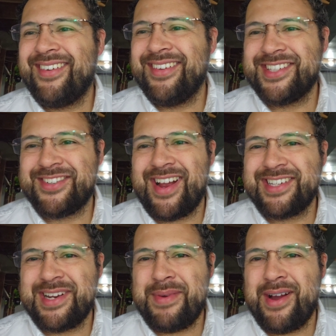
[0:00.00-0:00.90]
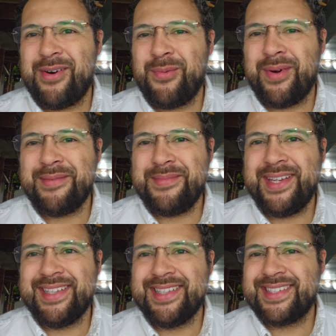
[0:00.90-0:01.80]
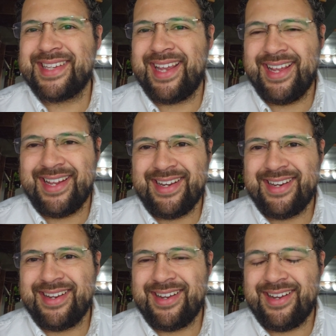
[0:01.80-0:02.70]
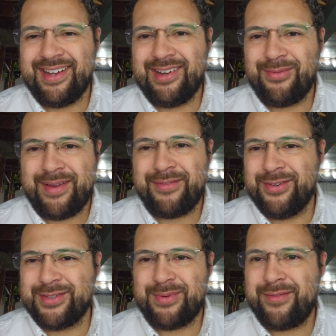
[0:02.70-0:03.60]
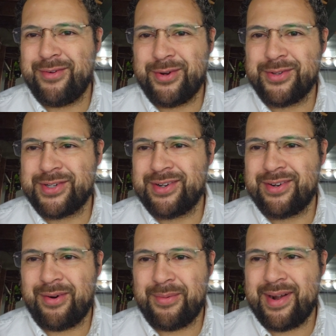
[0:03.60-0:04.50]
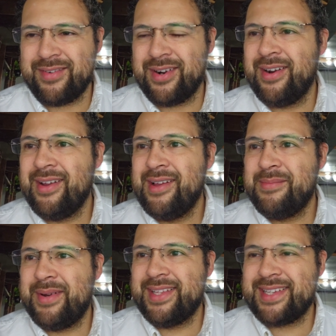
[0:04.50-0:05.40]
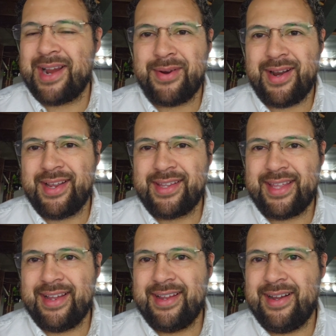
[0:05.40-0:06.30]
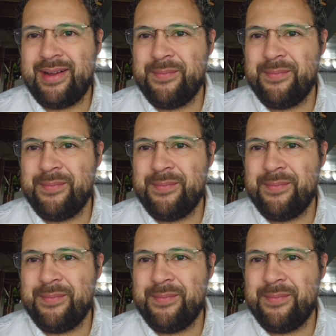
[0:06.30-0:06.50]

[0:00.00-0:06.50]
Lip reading: whole distraction about what it means and waifus and waifu culture or whatever, but it's ironic that